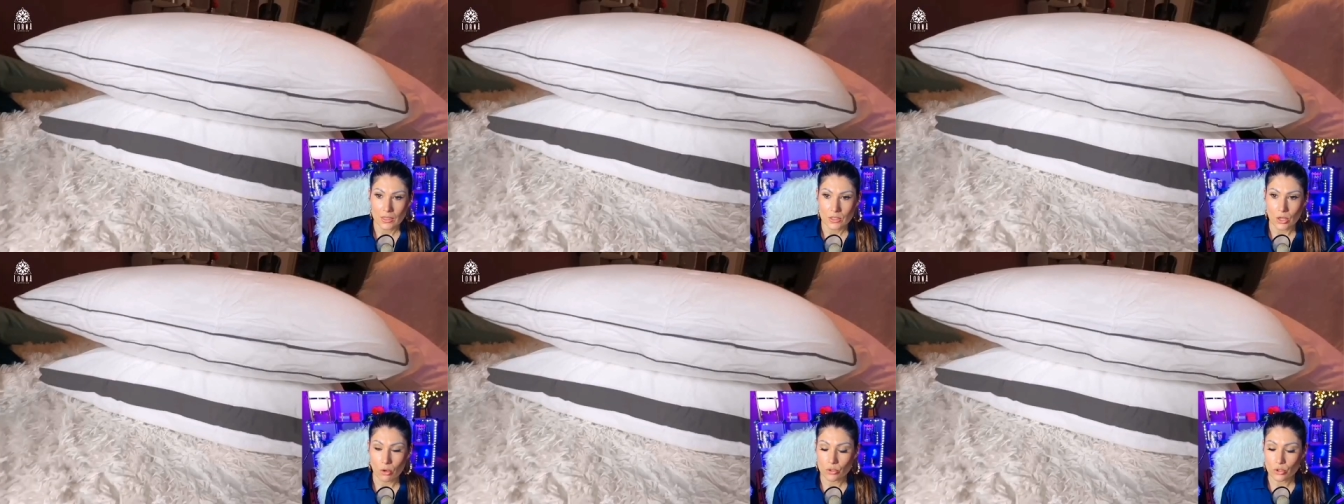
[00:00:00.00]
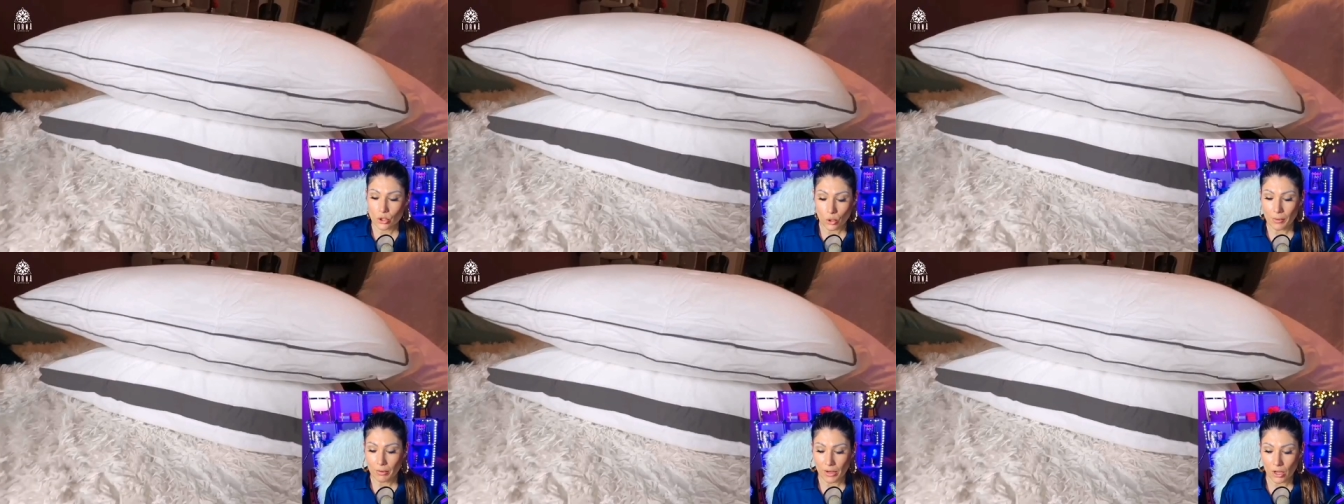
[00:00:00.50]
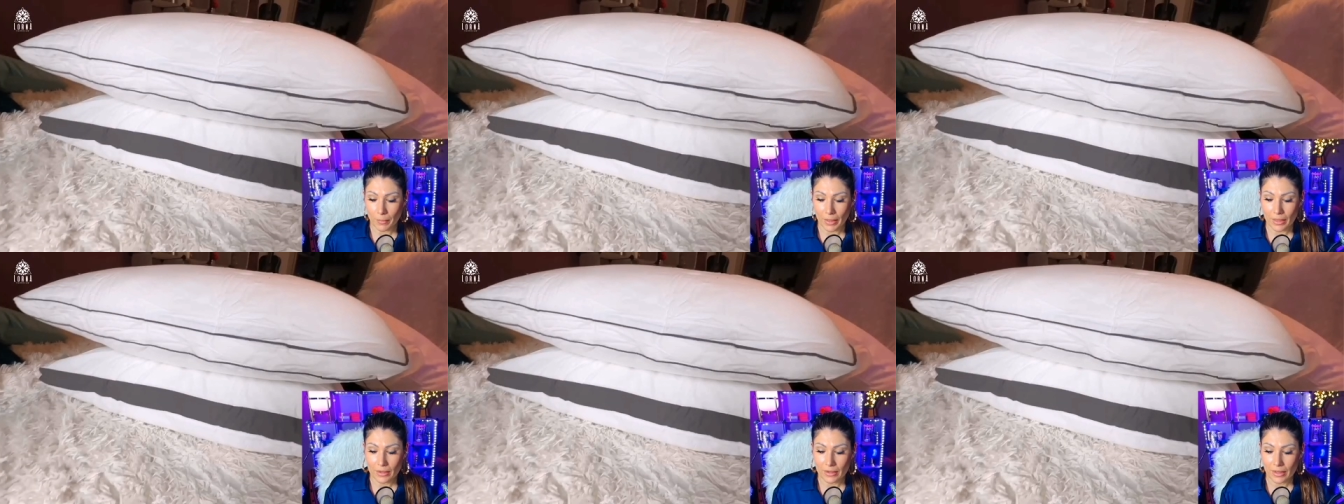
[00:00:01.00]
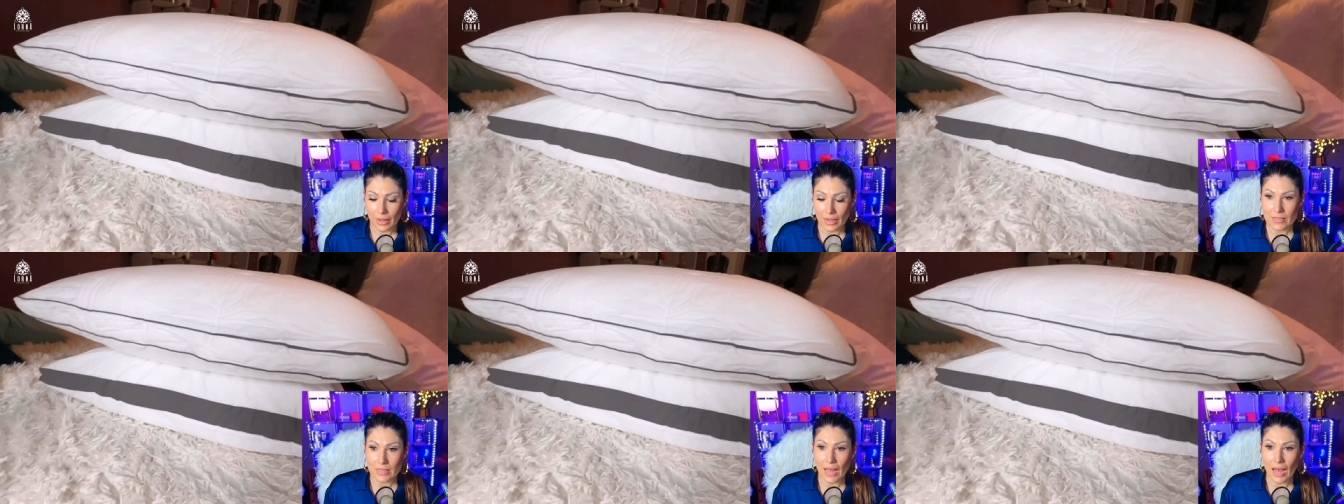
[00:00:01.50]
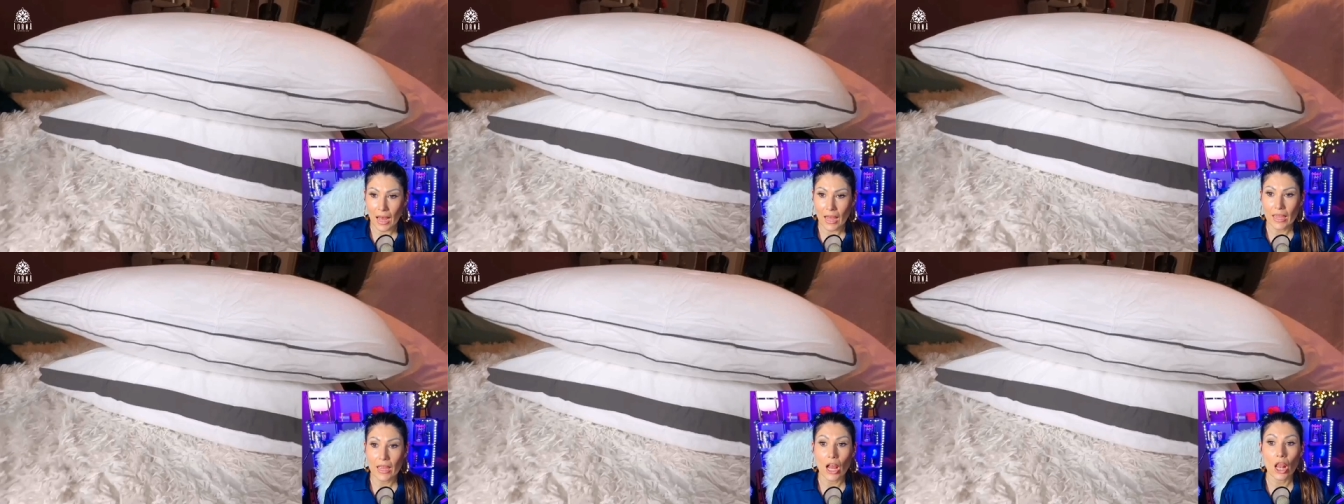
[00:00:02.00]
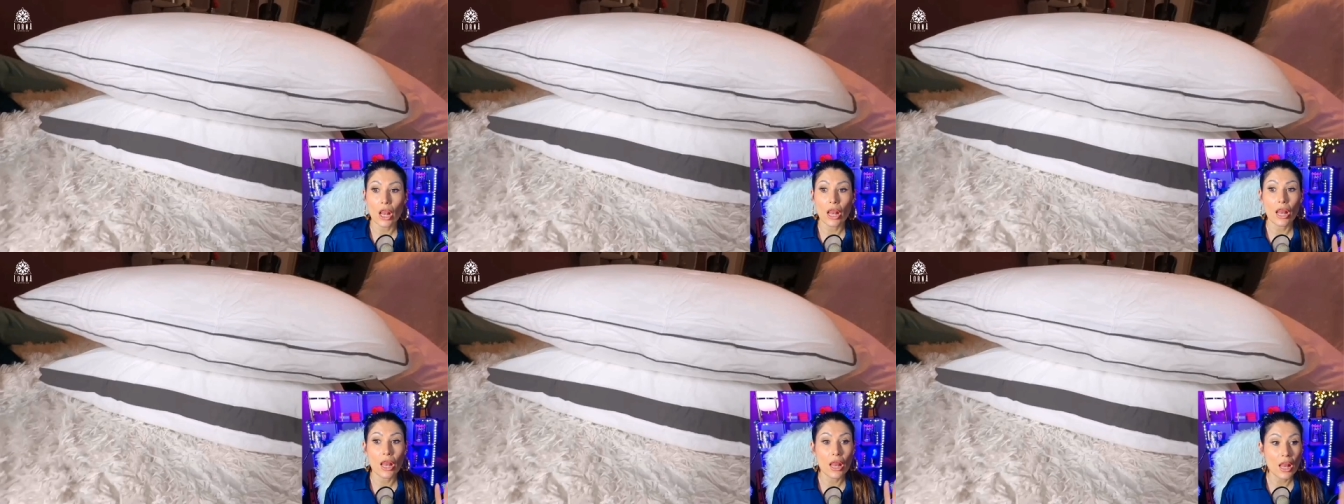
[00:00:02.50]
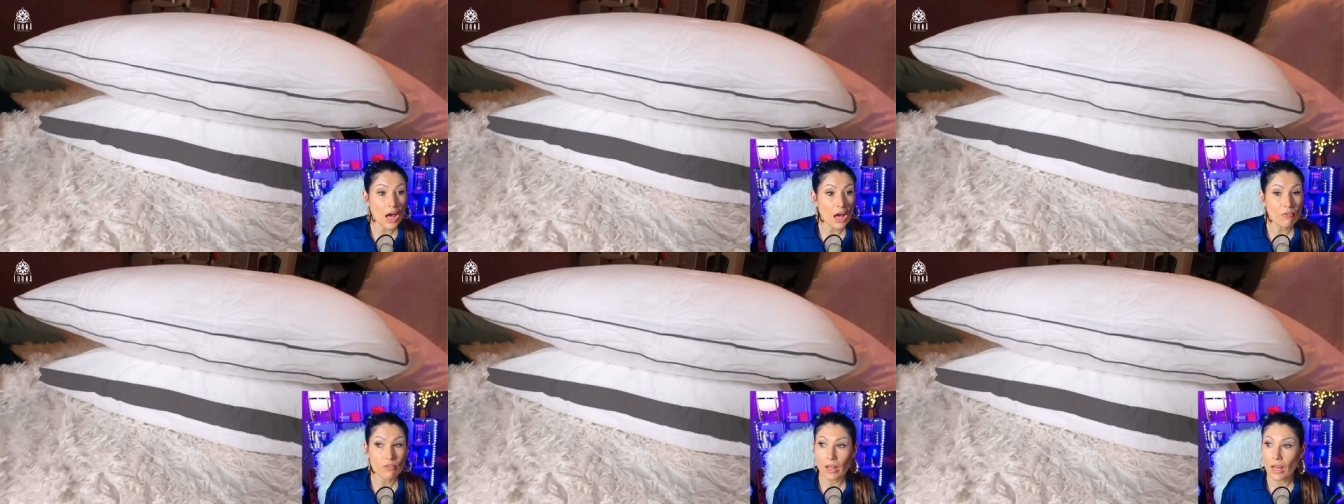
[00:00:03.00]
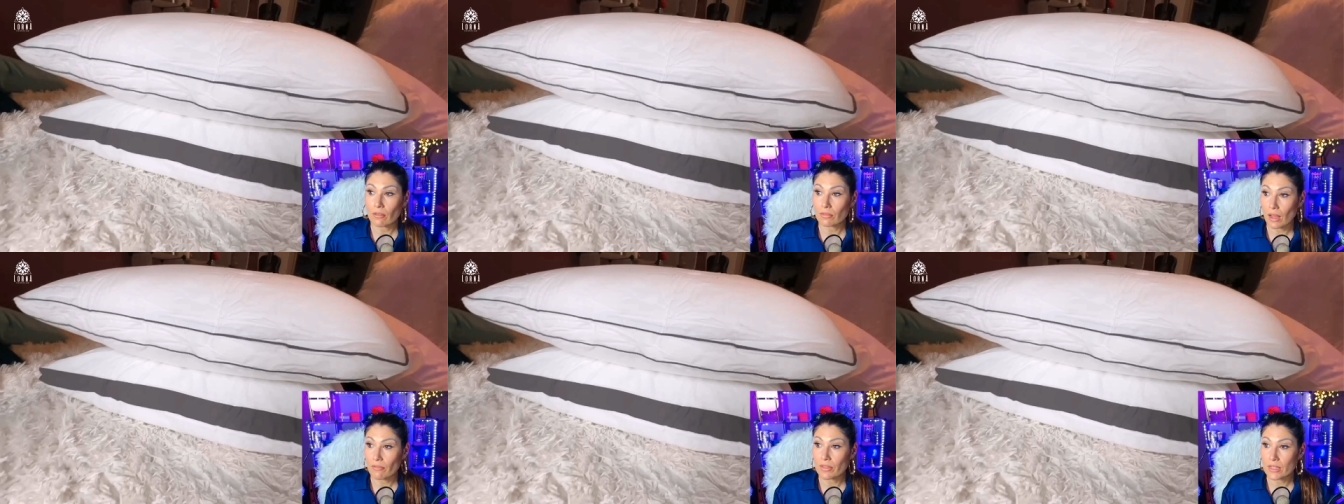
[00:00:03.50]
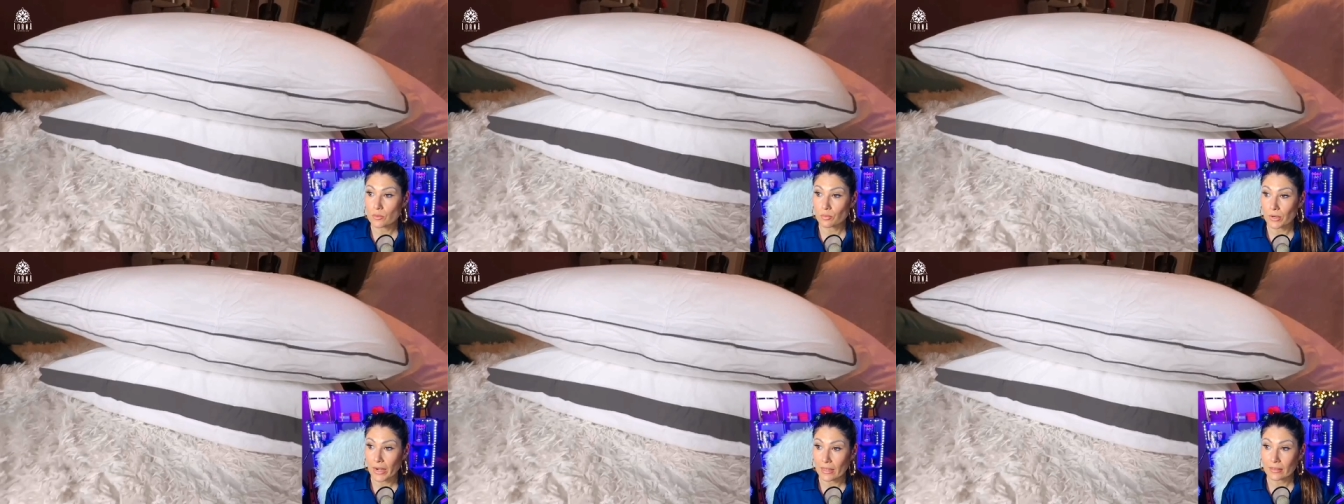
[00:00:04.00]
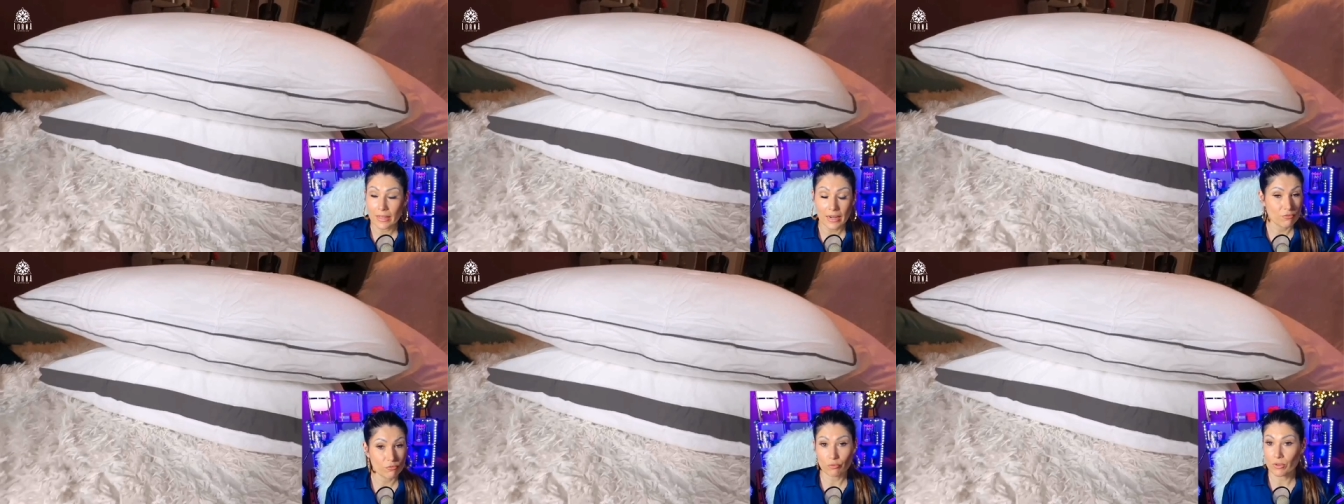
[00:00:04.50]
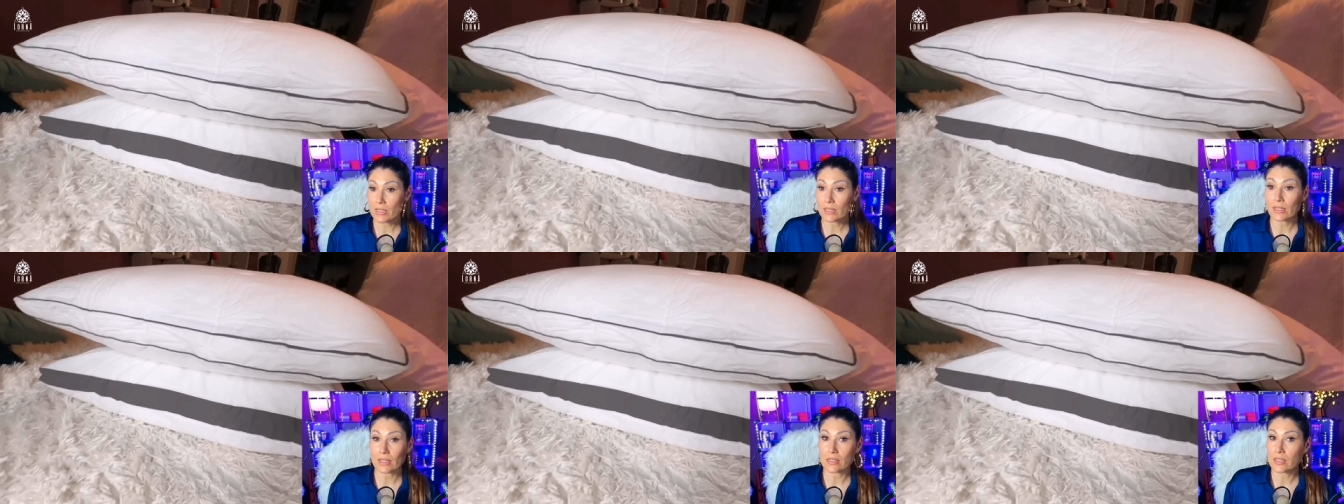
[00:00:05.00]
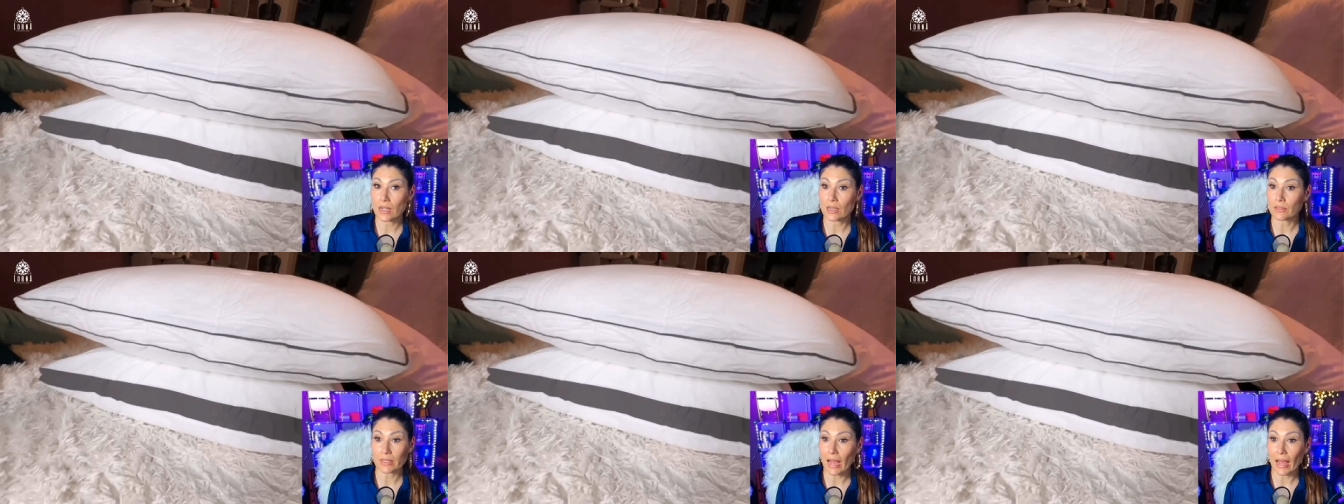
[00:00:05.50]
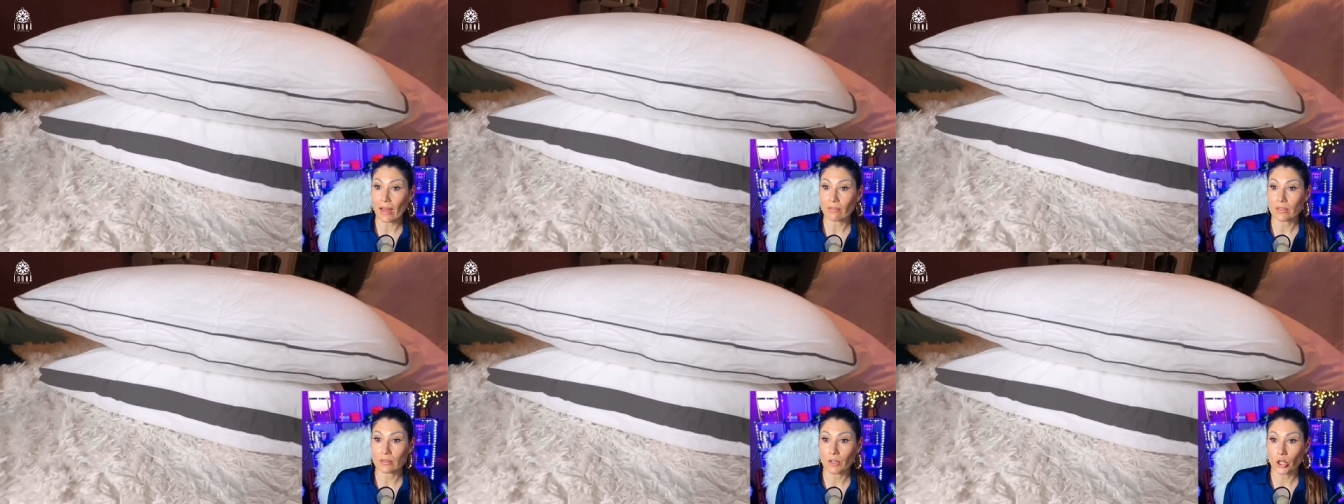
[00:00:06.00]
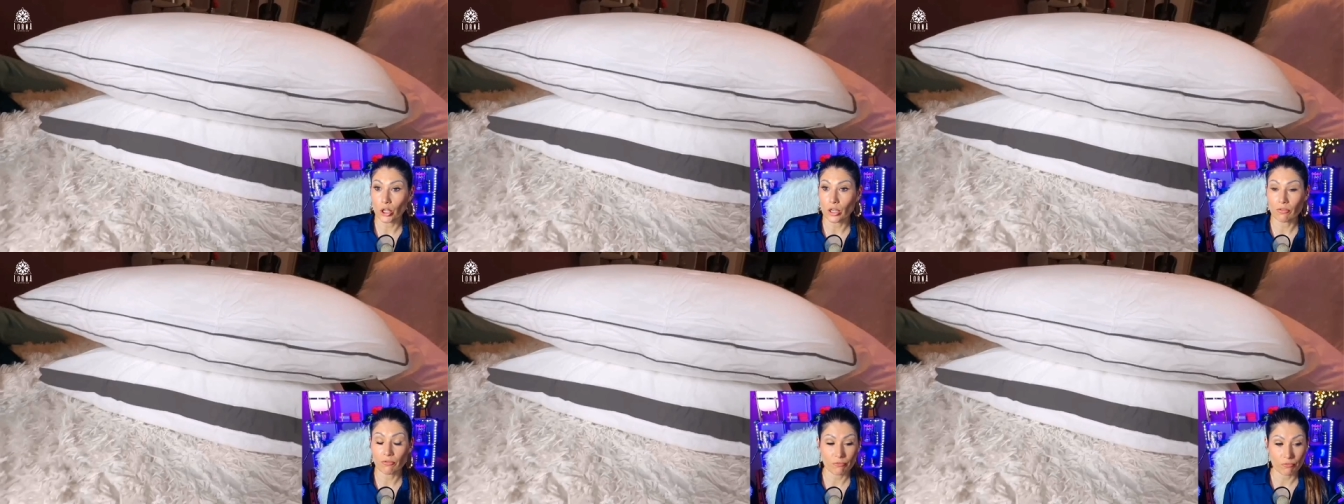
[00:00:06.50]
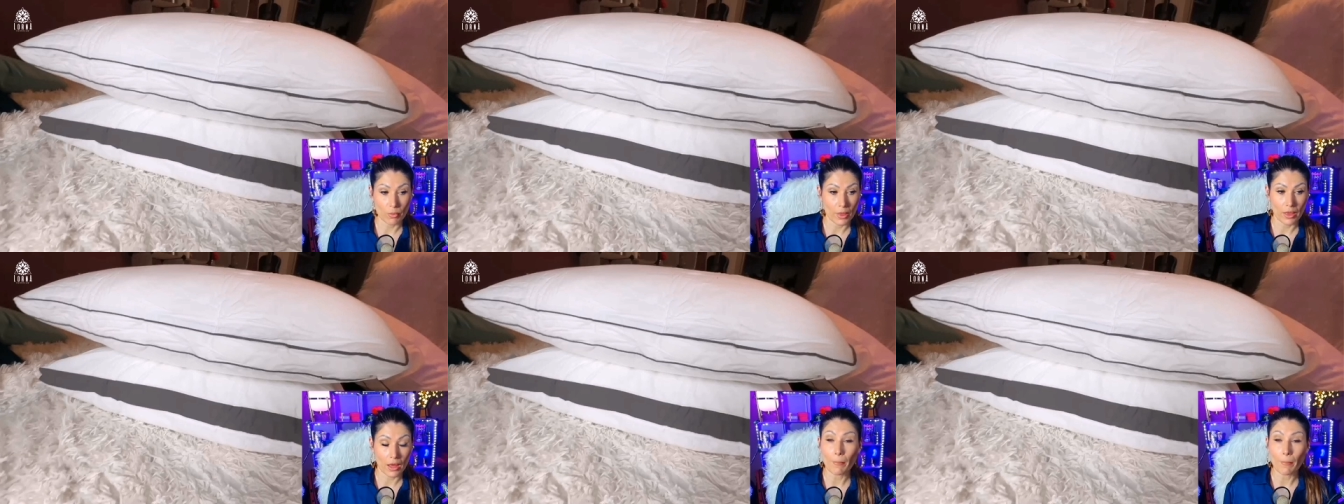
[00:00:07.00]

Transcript: so super recommended guys i love love love this brand that i've recently discovered i haven't heard of uh,